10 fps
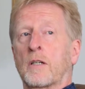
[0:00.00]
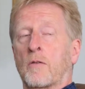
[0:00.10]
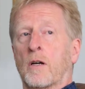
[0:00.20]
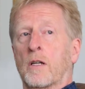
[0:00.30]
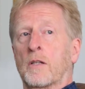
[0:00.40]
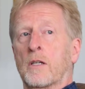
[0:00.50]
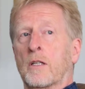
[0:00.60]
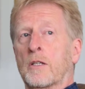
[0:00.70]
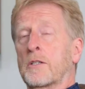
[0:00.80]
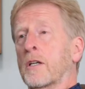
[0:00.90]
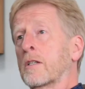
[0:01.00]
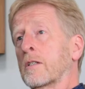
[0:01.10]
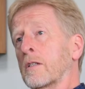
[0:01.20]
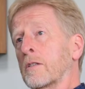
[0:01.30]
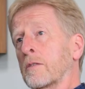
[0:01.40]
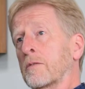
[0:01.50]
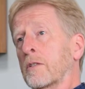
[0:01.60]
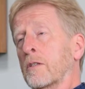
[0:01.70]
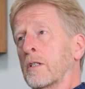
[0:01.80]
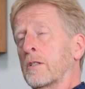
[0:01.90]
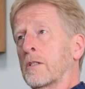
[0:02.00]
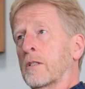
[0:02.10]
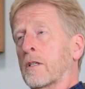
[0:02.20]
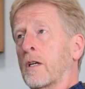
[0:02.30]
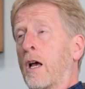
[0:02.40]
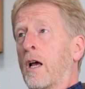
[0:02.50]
quite in the early 60s of going to see.